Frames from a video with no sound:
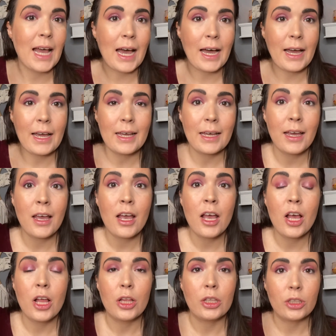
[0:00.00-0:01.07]
I
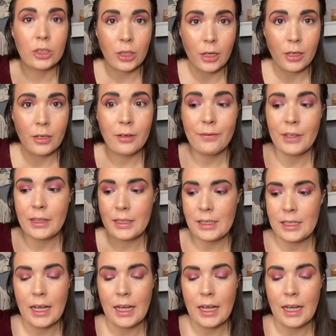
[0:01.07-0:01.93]
love this.